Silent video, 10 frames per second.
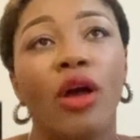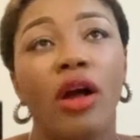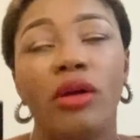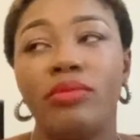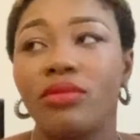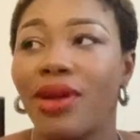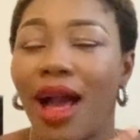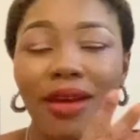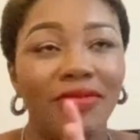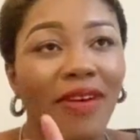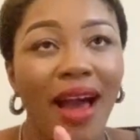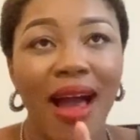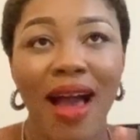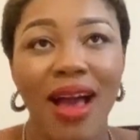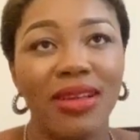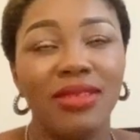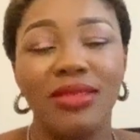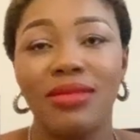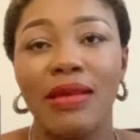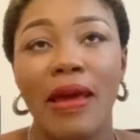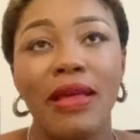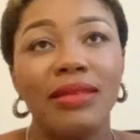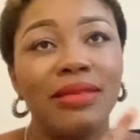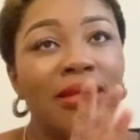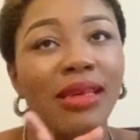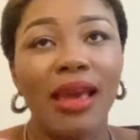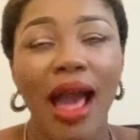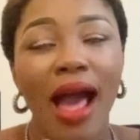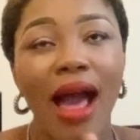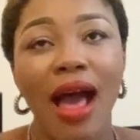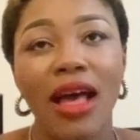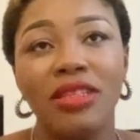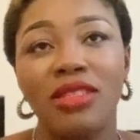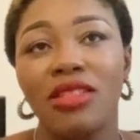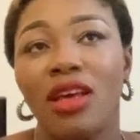um, canvas, sneakers,